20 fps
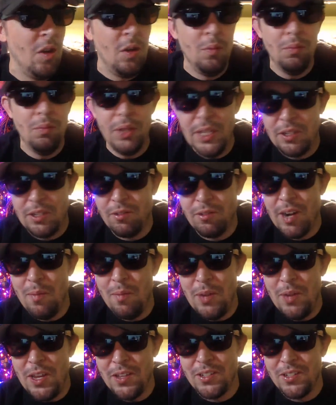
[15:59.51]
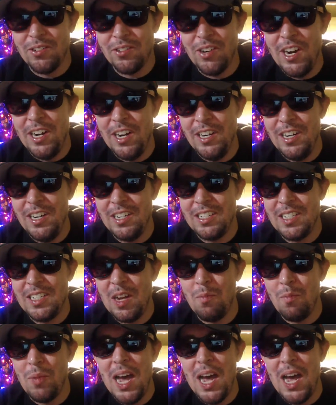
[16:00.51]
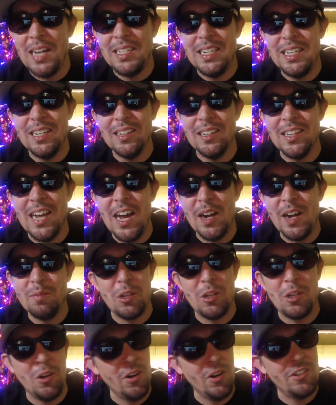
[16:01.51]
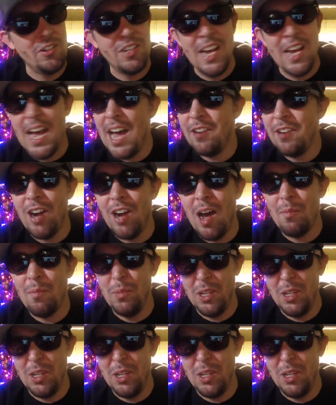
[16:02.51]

please grant me the serenity to set my ideal lineups, courage to add drop